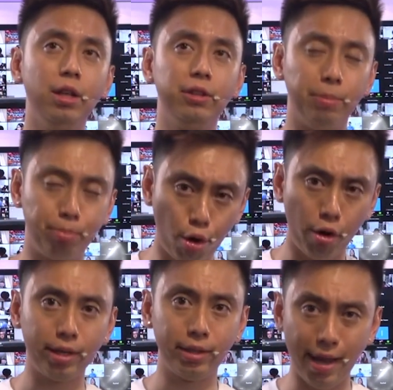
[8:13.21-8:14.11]
the
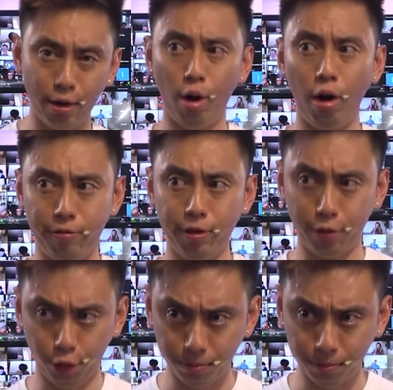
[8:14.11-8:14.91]
product and the offer for you.